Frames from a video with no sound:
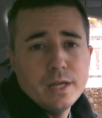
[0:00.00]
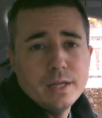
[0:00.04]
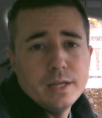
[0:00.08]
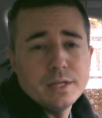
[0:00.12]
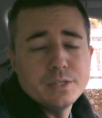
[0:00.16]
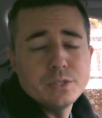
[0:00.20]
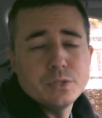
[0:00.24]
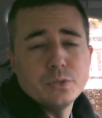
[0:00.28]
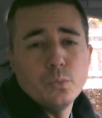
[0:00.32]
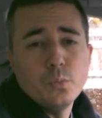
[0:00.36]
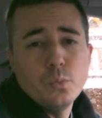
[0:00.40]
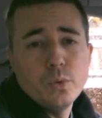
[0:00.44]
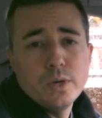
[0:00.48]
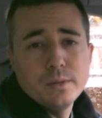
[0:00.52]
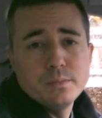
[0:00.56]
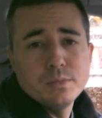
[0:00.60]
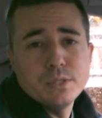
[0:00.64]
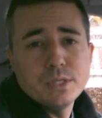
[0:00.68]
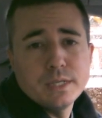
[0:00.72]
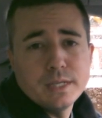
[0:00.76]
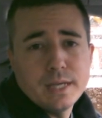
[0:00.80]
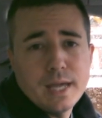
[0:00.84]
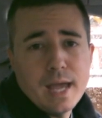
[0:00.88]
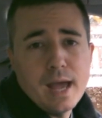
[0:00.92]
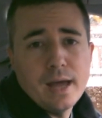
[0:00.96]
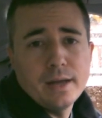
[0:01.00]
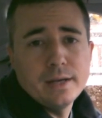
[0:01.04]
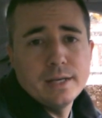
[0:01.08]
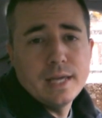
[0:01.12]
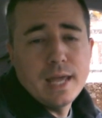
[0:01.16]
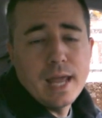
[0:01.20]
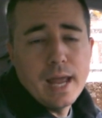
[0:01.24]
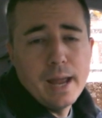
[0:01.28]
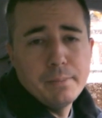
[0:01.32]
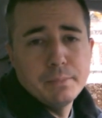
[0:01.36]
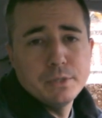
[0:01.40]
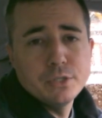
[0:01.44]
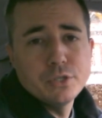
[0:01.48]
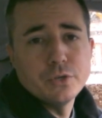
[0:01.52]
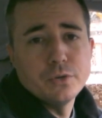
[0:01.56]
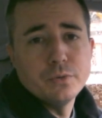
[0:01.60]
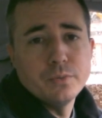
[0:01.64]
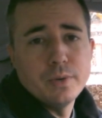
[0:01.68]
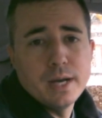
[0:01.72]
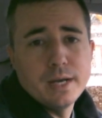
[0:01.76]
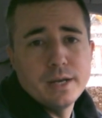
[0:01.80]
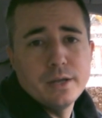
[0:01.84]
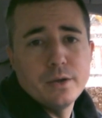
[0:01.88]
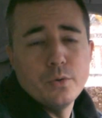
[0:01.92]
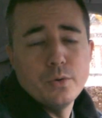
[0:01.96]
That's the Williamson County Amateur
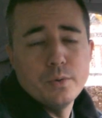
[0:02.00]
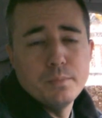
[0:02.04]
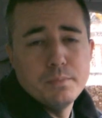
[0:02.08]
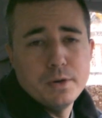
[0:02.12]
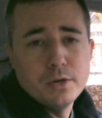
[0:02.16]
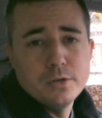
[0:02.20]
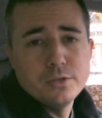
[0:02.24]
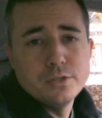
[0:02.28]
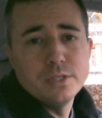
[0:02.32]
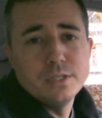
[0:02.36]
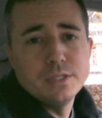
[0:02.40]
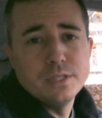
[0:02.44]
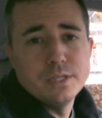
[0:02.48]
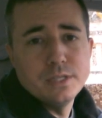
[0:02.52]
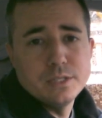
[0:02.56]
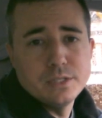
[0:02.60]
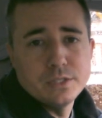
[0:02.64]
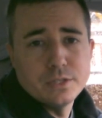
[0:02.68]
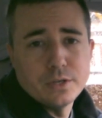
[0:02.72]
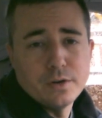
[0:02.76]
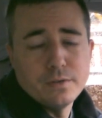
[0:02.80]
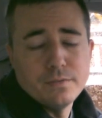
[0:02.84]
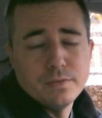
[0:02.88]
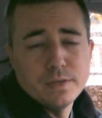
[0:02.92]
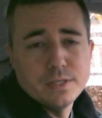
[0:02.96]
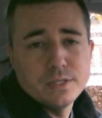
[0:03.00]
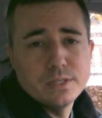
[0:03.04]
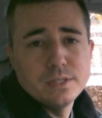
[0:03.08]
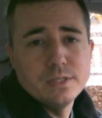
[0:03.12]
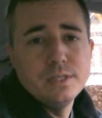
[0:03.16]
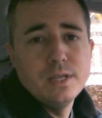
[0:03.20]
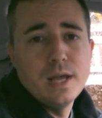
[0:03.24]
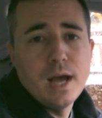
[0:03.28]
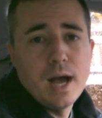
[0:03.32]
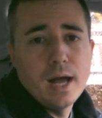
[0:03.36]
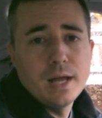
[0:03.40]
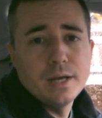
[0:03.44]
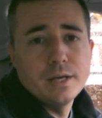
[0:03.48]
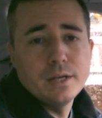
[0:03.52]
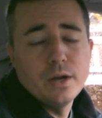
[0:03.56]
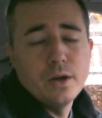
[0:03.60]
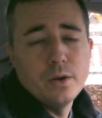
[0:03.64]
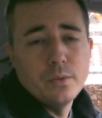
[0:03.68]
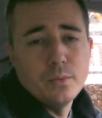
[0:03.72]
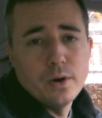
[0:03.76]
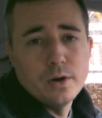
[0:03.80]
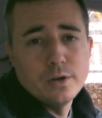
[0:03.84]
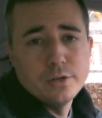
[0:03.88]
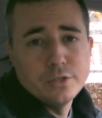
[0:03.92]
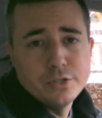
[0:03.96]
Radio Emergency Service dot
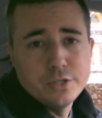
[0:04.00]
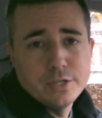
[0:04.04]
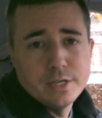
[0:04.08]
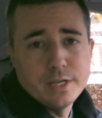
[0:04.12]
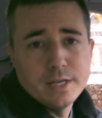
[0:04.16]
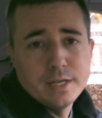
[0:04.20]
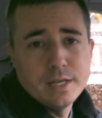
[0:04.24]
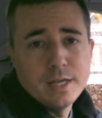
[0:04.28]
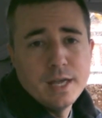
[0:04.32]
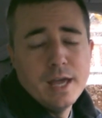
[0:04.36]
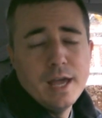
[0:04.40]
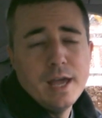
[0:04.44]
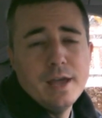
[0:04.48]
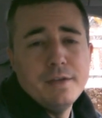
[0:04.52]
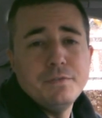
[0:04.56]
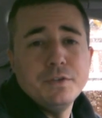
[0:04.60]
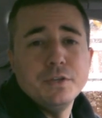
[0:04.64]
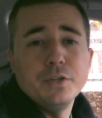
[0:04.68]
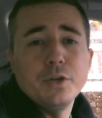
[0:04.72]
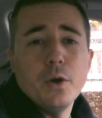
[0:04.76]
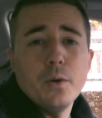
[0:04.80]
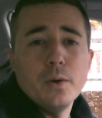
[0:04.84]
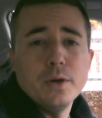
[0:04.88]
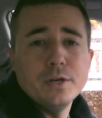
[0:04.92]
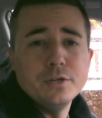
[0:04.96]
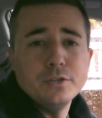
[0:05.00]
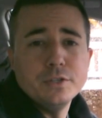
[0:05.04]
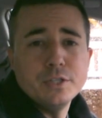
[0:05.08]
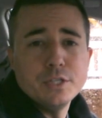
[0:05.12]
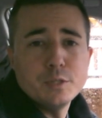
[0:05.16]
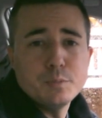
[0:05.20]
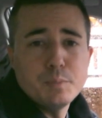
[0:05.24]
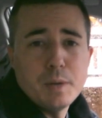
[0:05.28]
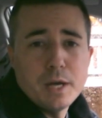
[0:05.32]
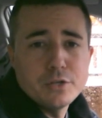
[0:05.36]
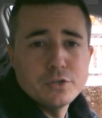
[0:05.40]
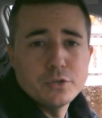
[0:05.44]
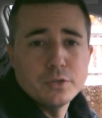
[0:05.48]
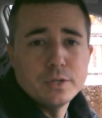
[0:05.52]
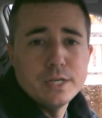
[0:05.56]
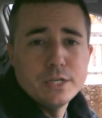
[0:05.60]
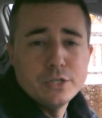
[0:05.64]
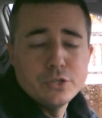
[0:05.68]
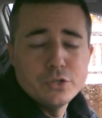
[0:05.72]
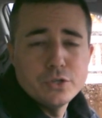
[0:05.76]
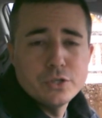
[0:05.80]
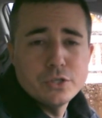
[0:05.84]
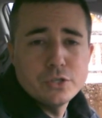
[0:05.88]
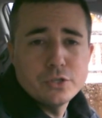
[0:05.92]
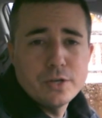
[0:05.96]
org. If you go under the Special
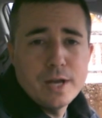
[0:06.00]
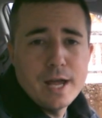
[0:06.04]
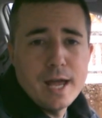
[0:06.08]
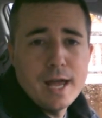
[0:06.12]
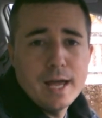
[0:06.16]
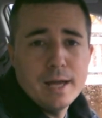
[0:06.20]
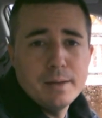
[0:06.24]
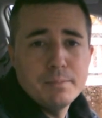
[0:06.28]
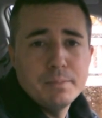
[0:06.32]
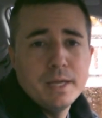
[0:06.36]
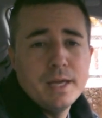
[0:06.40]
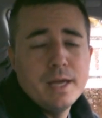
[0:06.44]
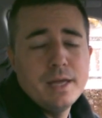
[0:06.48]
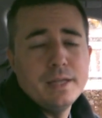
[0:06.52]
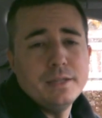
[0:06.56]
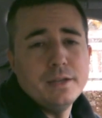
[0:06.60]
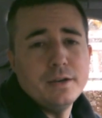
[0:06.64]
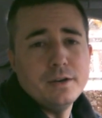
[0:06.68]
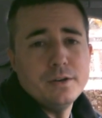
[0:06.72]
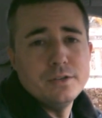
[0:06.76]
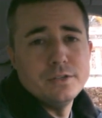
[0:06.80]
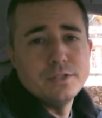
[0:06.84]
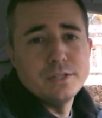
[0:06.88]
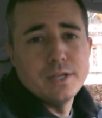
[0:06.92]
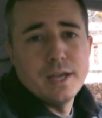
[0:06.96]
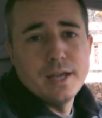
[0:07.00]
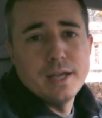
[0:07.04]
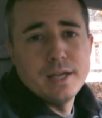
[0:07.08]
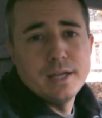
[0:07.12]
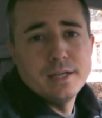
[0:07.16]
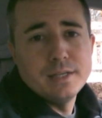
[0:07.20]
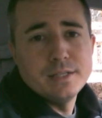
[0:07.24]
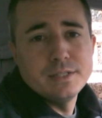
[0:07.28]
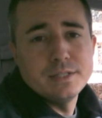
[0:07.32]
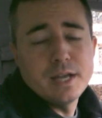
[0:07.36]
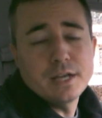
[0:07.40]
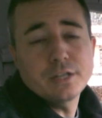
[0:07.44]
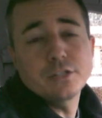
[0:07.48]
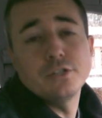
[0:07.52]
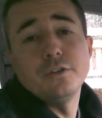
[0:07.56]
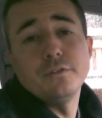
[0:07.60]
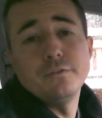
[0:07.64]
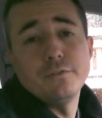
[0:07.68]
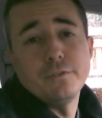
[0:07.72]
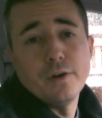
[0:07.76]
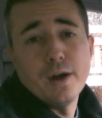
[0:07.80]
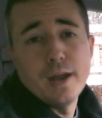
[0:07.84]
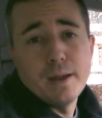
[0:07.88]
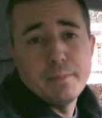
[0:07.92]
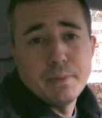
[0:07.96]
Interest tab, there is a
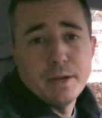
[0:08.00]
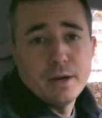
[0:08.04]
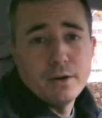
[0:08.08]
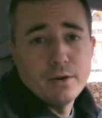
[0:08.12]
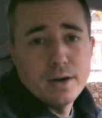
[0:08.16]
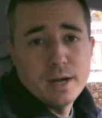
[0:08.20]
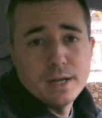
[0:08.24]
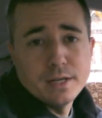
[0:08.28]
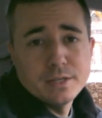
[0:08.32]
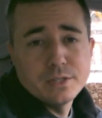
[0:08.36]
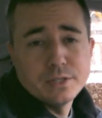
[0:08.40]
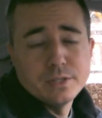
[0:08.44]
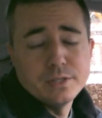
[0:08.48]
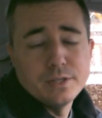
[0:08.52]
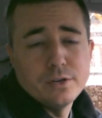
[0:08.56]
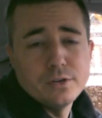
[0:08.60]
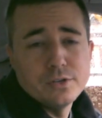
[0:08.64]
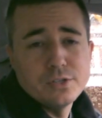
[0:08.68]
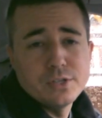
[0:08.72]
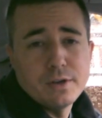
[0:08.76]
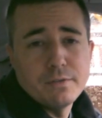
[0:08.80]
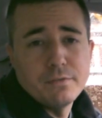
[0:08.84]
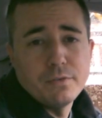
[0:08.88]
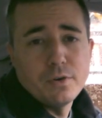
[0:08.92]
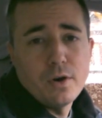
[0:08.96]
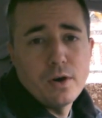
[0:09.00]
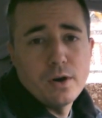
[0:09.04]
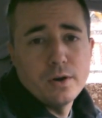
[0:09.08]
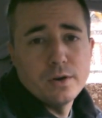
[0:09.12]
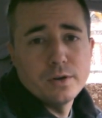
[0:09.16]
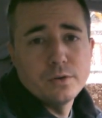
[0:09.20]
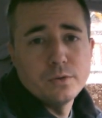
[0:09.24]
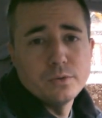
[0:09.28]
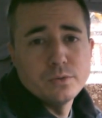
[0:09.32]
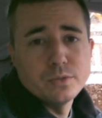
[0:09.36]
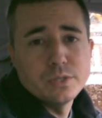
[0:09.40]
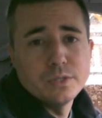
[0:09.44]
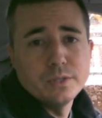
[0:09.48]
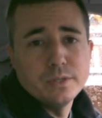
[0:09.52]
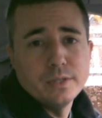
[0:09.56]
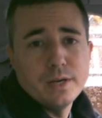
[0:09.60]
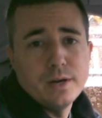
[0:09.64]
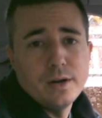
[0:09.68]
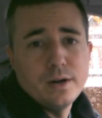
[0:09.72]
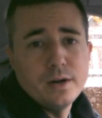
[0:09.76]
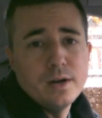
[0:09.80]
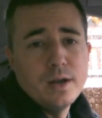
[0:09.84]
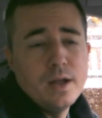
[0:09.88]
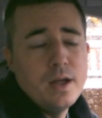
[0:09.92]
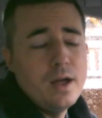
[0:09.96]
section for A P R S, and there are several articles in
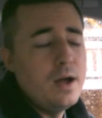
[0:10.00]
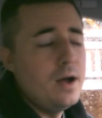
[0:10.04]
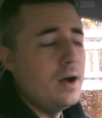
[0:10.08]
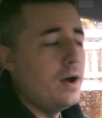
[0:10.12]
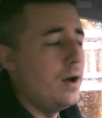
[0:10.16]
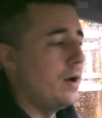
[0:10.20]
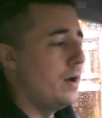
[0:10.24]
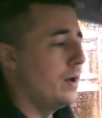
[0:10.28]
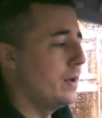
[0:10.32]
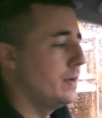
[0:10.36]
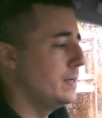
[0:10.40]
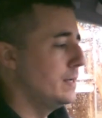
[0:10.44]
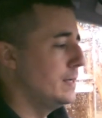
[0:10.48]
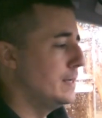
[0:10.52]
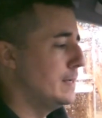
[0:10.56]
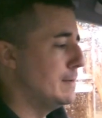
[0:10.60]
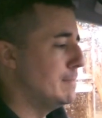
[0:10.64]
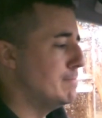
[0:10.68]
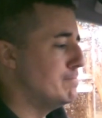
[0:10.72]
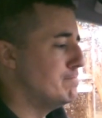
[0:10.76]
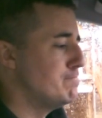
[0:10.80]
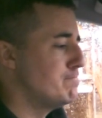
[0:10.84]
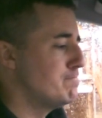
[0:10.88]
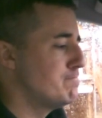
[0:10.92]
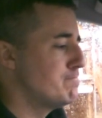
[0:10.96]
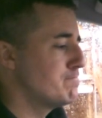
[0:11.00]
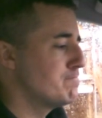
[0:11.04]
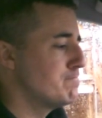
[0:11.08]
there on um,